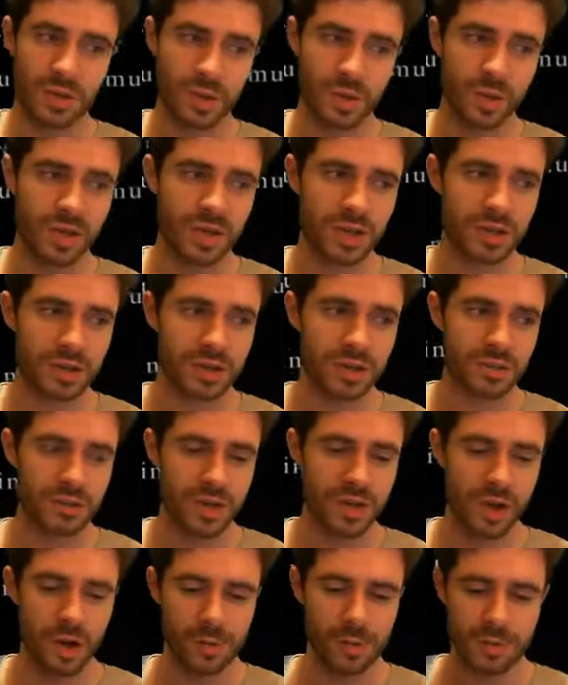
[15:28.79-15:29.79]
We can do some
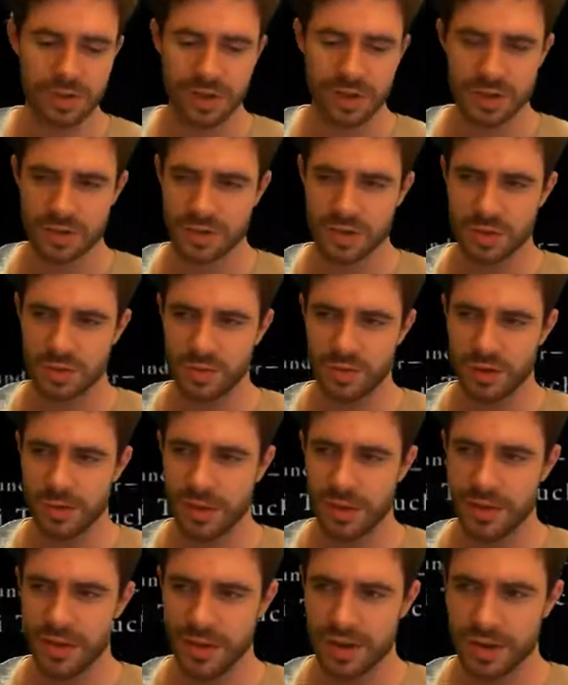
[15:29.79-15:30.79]
co-op in Dark Souls 3,
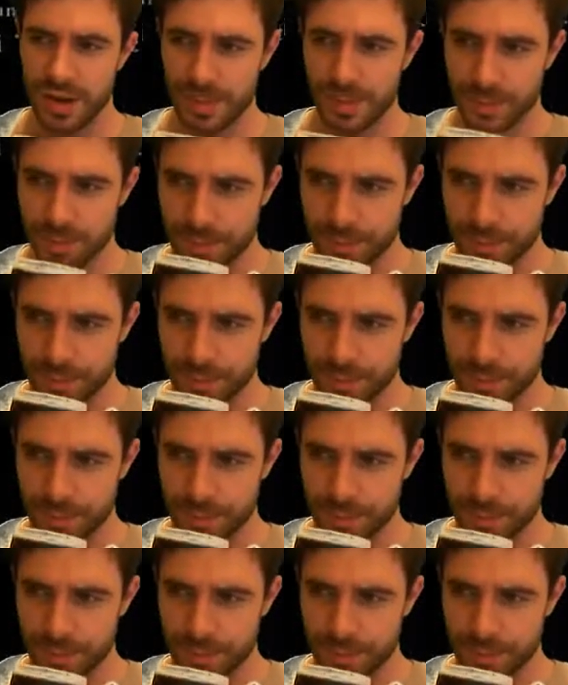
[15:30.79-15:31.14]
mate. That can happen.